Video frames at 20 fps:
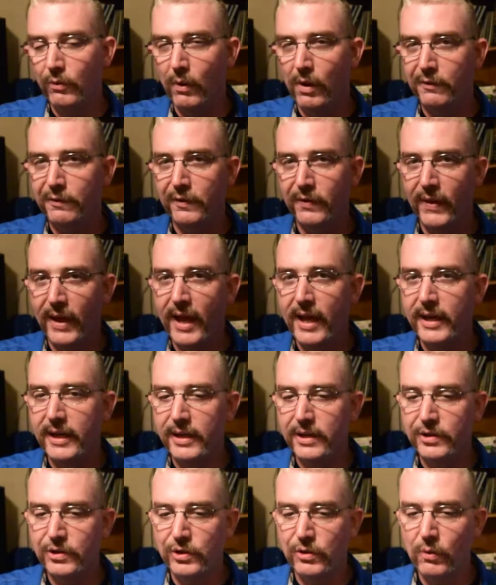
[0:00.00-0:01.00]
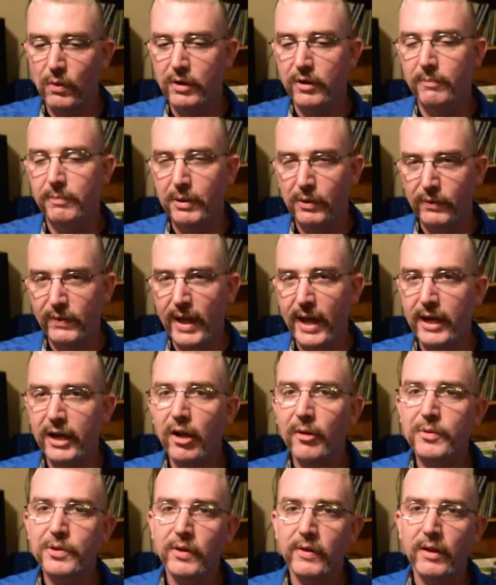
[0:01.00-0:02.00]
want for that is you want to build that
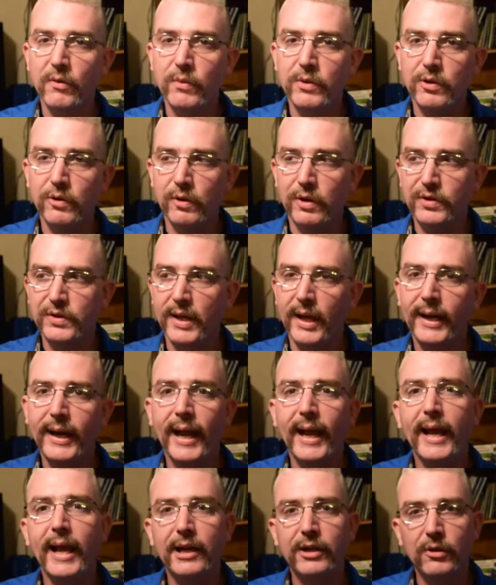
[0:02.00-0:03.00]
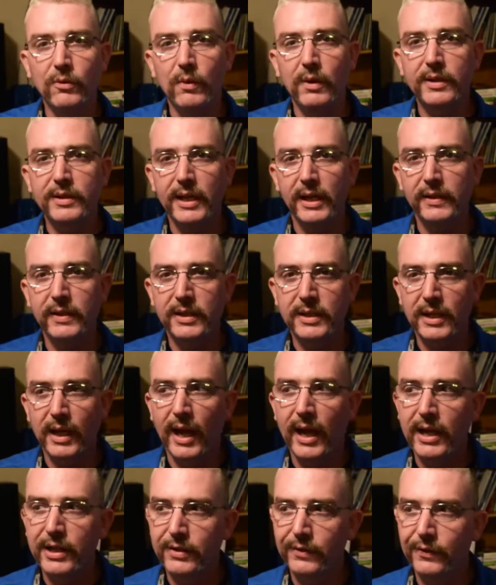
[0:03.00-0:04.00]
up so that when you decide, hey, I do want to take this
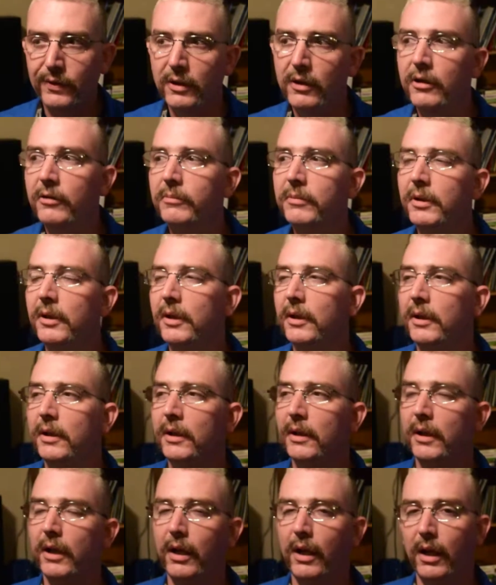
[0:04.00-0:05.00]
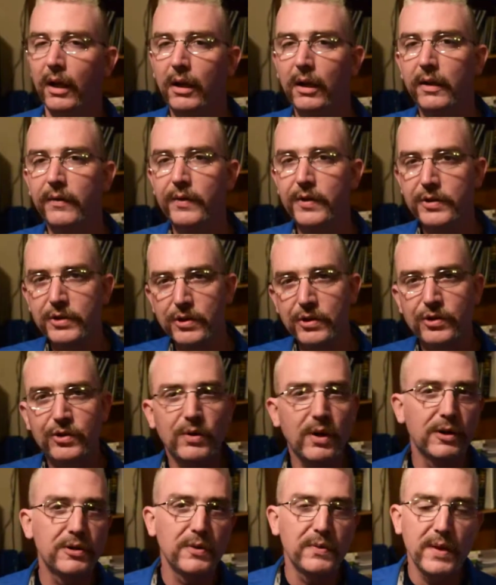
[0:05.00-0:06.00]
class from this
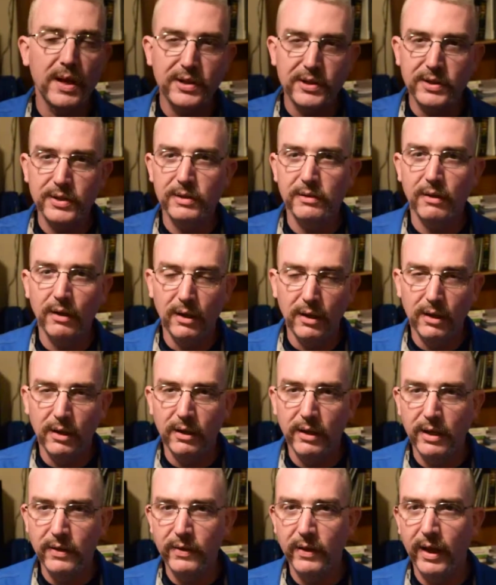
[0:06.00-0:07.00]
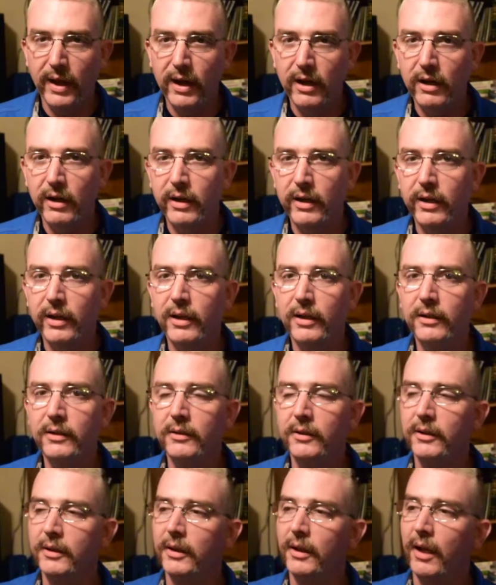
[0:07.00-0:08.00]
instructor that's in the area,
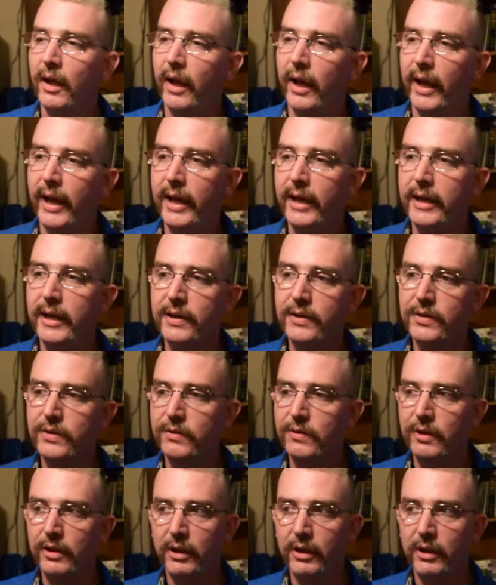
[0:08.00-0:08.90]
and it's